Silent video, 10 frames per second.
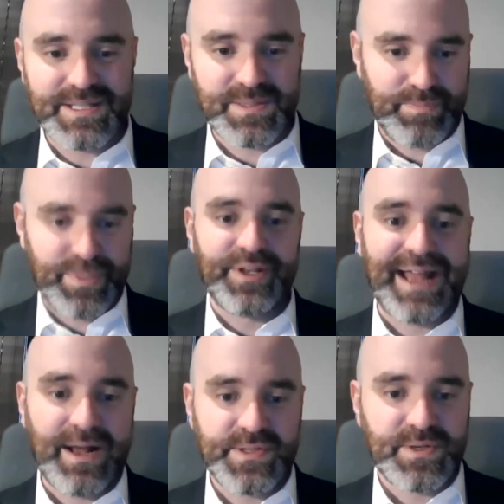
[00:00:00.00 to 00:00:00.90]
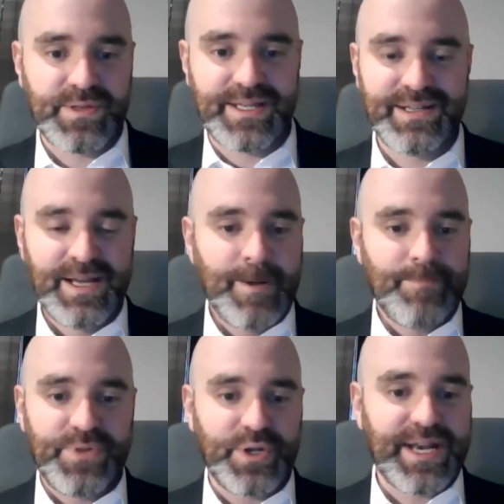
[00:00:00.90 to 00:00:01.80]
build out so that
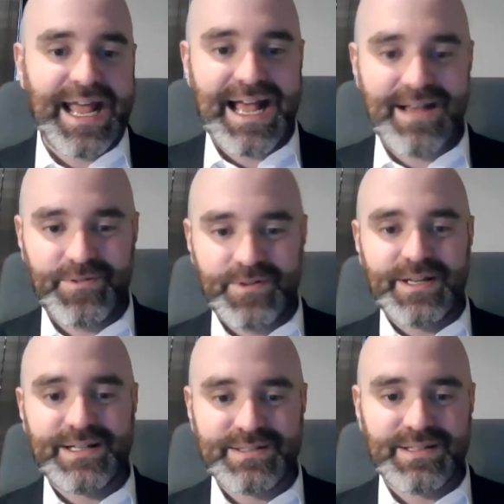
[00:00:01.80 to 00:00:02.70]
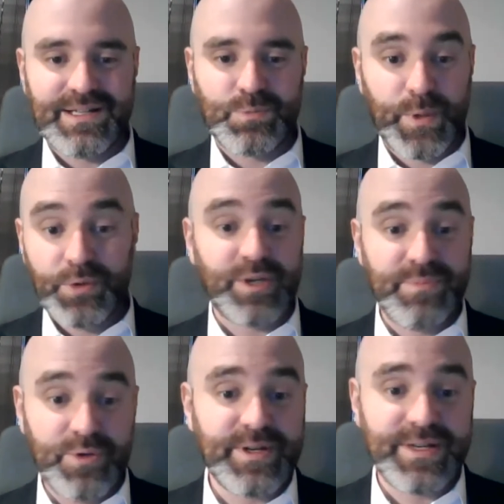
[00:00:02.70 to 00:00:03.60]
you can have a real
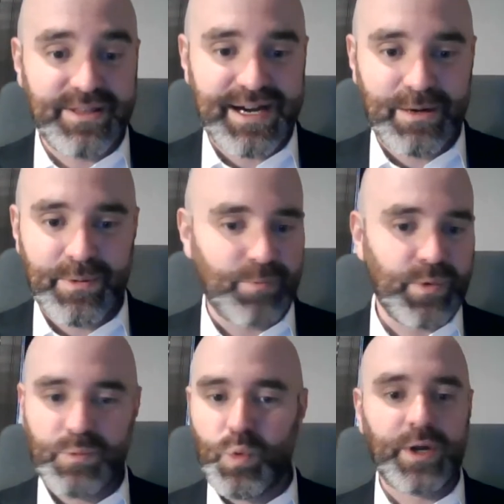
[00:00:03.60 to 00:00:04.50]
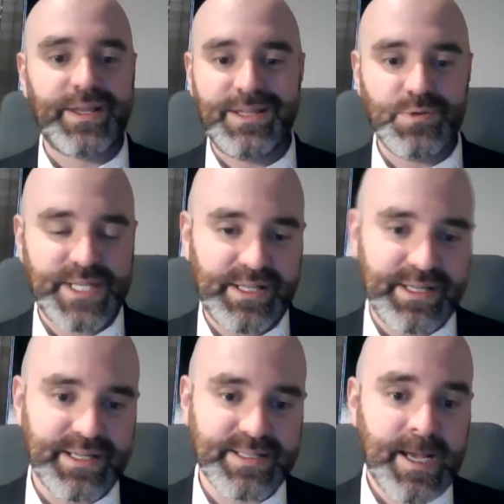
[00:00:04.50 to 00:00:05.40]
community there with working
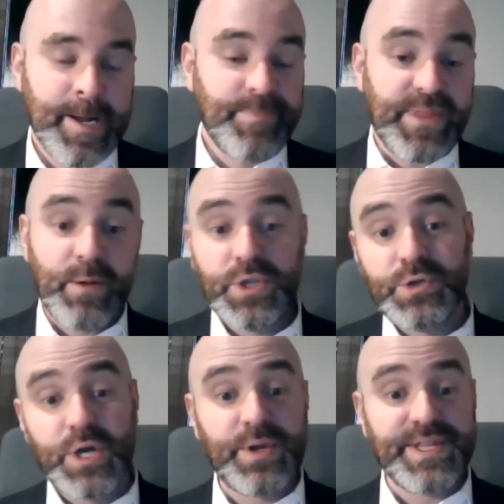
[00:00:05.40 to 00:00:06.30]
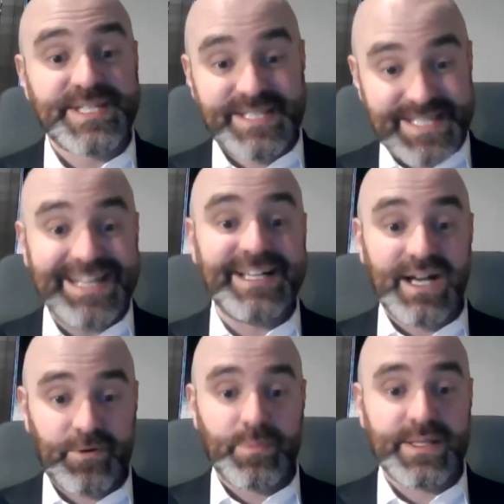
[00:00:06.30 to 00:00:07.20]
utilities? And when you go to the city
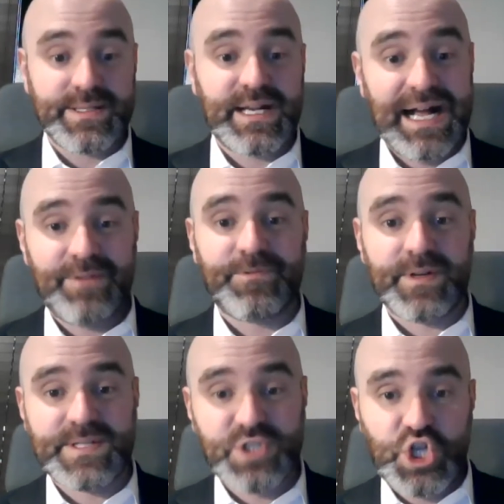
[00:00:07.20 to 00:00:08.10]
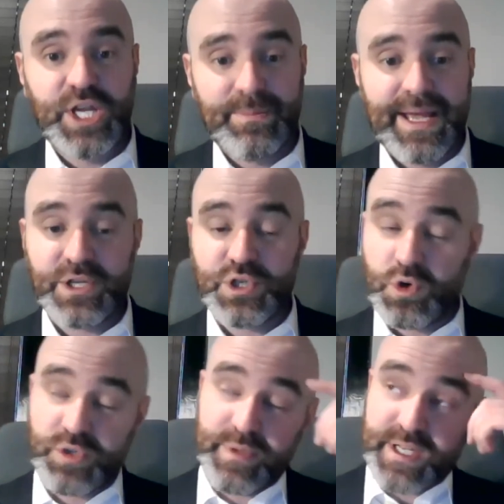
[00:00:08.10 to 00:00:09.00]
government's conference, GMA,
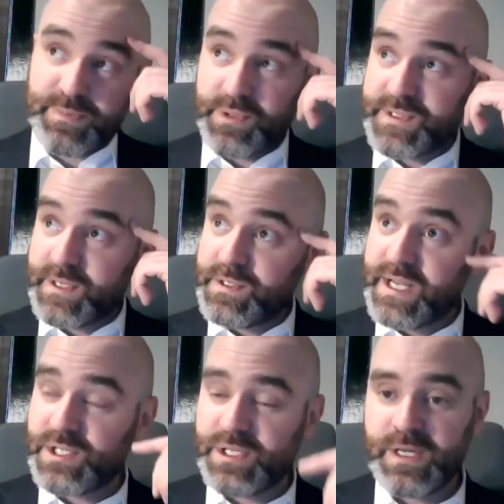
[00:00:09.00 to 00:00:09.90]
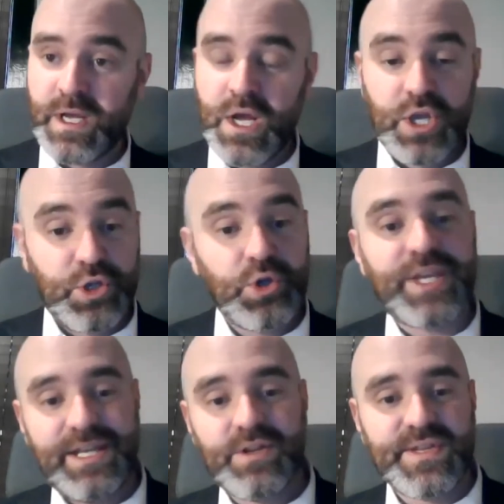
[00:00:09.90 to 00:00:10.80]
Georgia Municipal Association, you'll
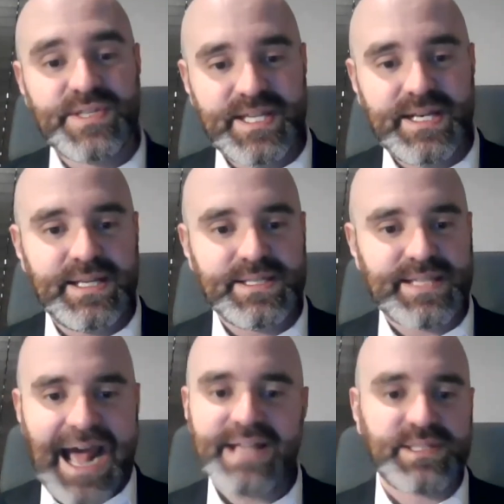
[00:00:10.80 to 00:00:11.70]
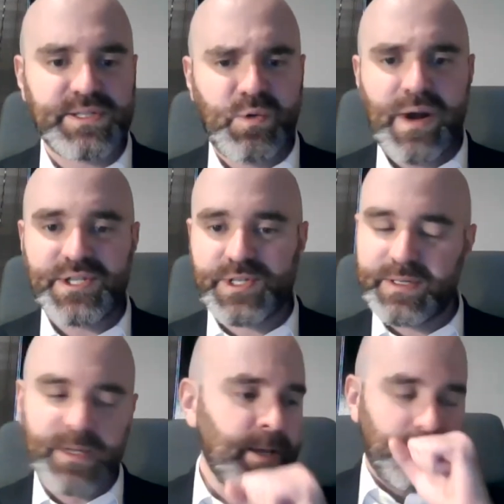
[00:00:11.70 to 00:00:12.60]
hear the cities ask this question.
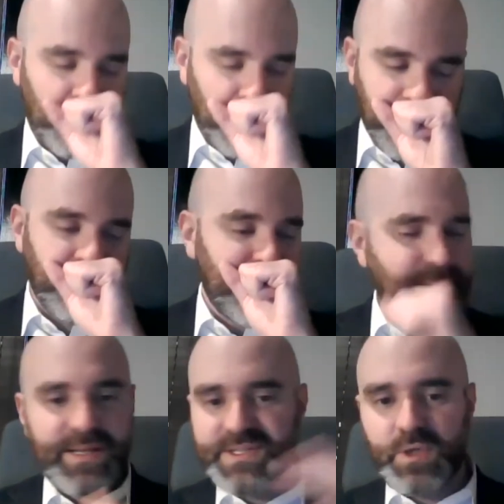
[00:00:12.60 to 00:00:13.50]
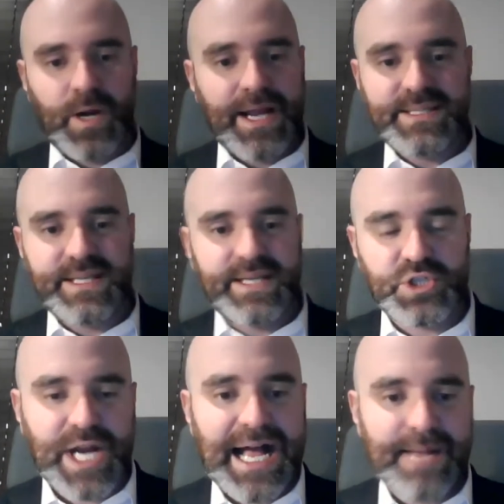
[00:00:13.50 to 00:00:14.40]
Maybe it's great to get
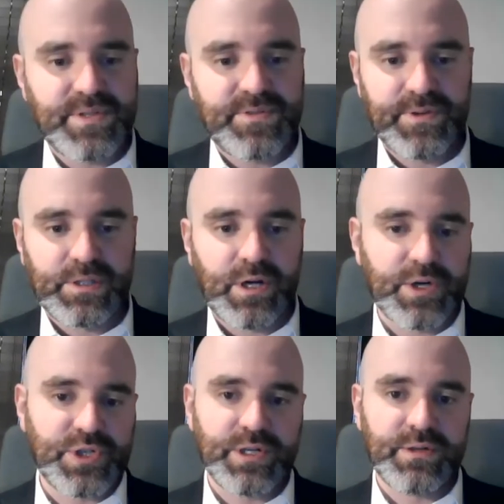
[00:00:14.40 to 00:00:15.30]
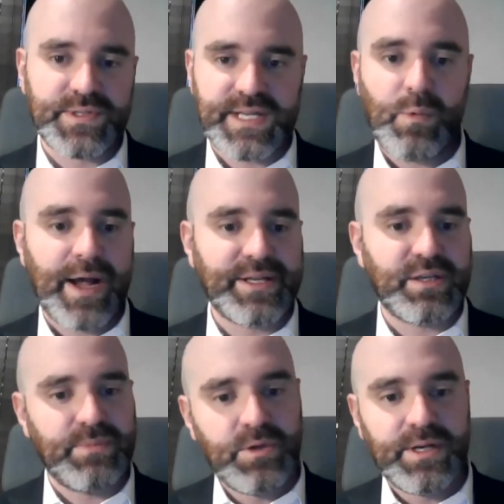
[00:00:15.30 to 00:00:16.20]
jobs for the larger statewide
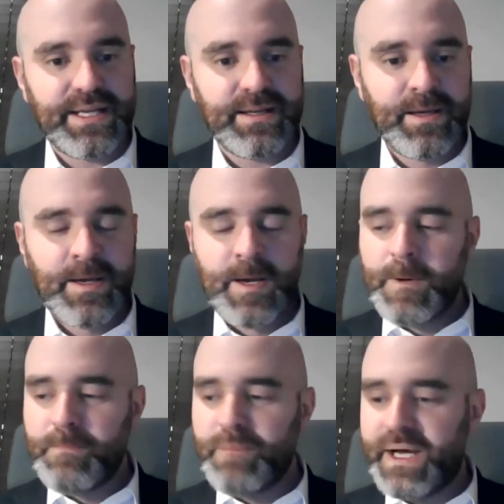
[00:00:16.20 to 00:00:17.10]
community, but